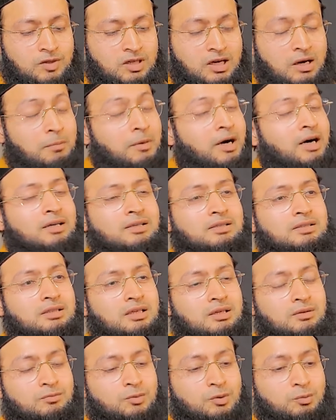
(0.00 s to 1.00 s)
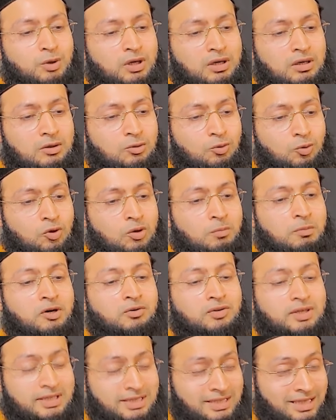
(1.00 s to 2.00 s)
commands, and we will talk
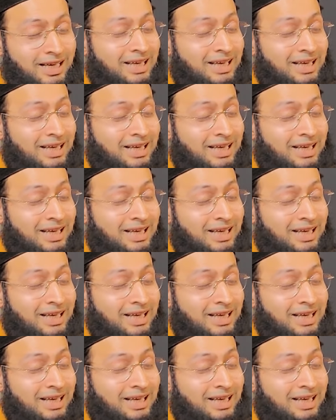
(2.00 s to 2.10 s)
about his